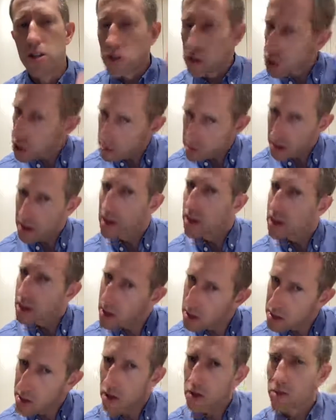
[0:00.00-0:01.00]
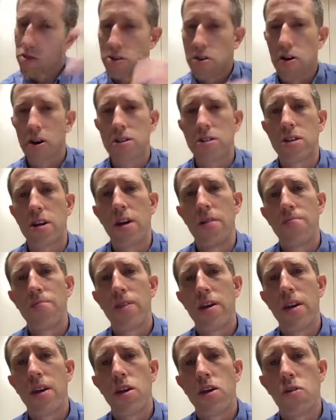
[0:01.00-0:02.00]
just speaking in his own thoughts,
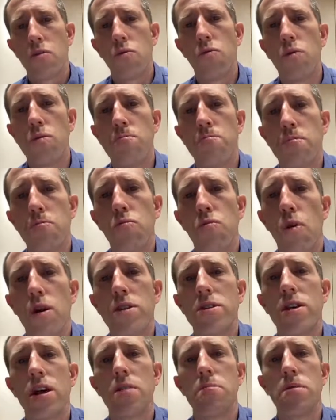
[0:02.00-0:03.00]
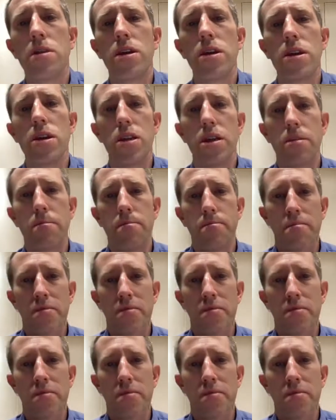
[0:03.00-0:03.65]
would one day be heeded.